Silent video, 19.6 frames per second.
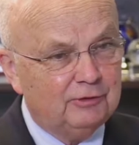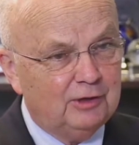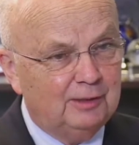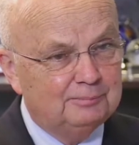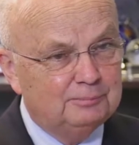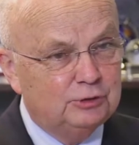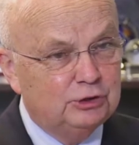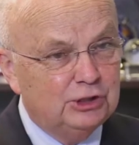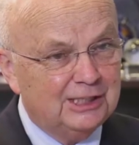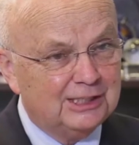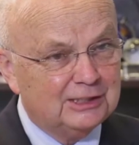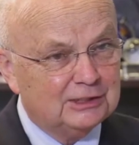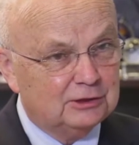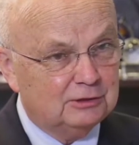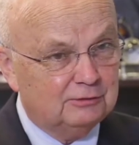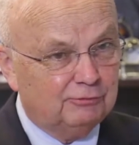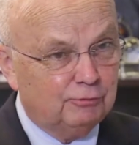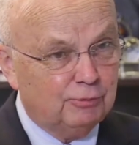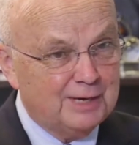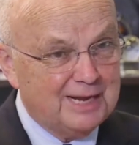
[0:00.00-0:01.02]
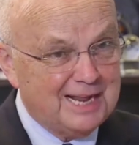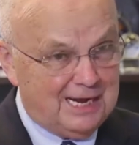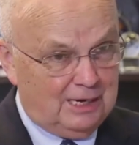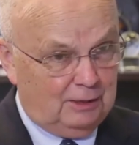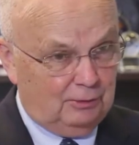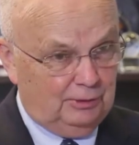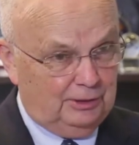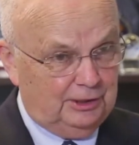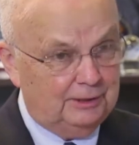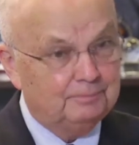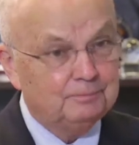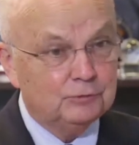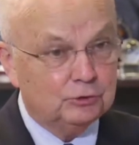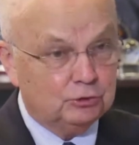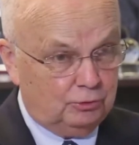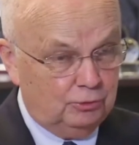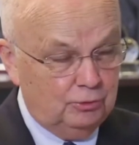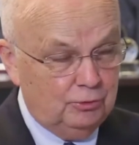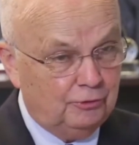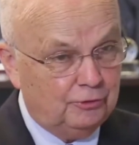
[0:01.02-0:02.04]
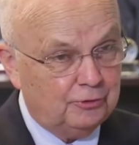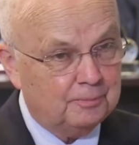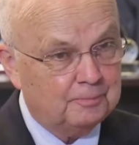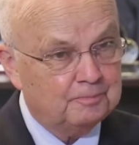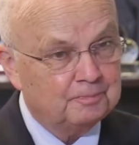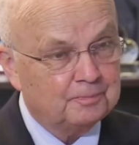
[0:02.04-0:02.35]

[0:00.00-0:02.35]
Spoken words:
objective reality, truth,